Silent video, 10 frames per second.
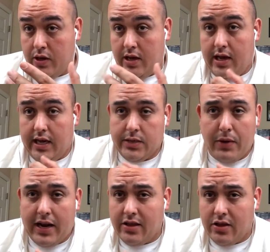
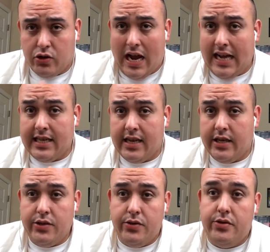explaining the tracks I
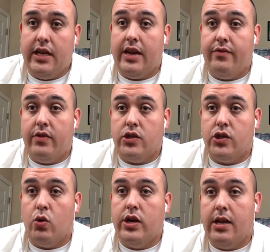used and giving a
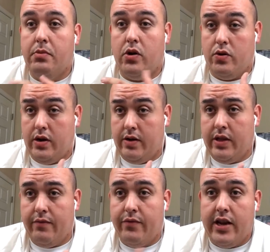short demo of the
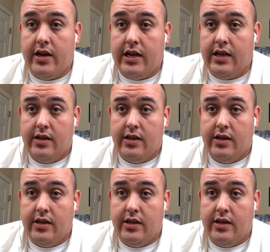Infinity,